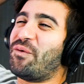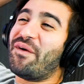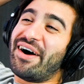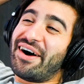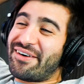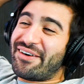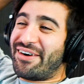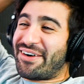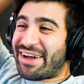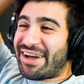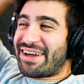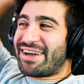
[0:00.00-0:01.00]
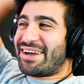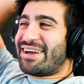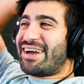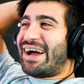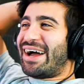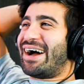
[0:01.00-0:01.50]
well, okay.
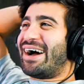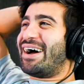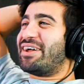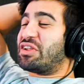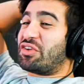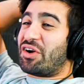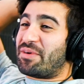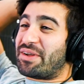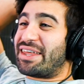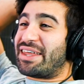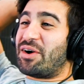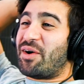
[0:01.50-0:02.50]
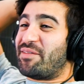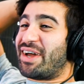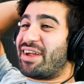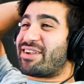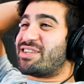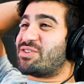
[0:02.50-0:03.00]
Uh, sorry about that. I hope you
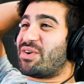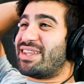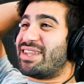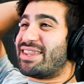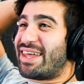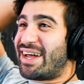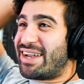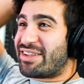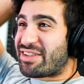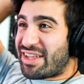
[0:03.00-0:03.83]
guys enjoyed it. That is